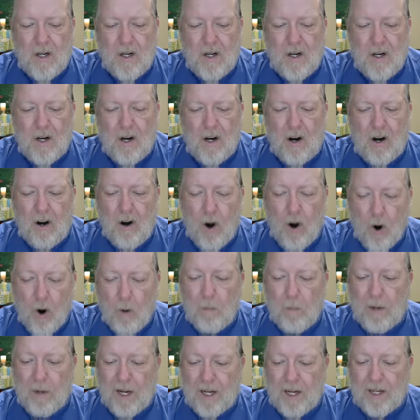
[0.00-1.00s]
are
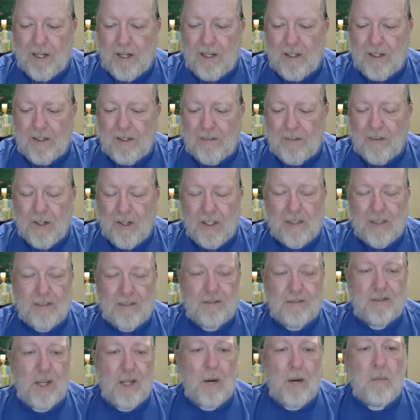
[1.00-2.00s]
hoping there is
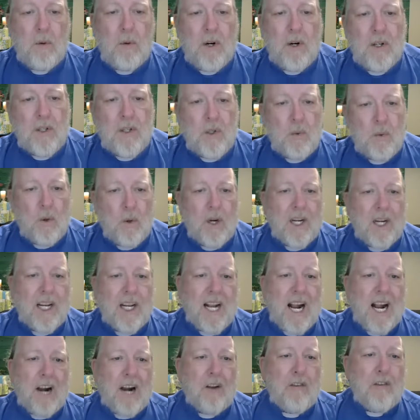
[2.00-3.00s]
someone who will get
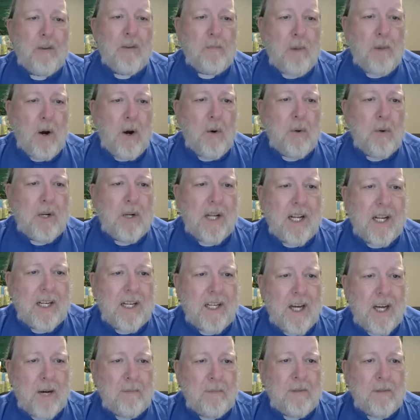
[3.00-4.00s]
out of the boat and
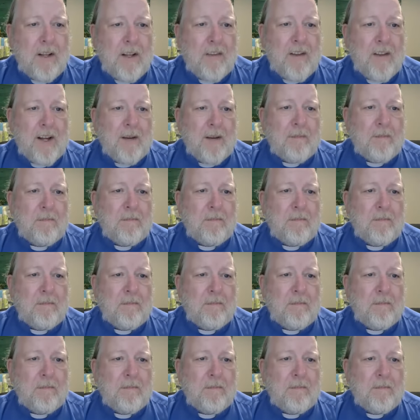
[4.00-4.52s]
come to them.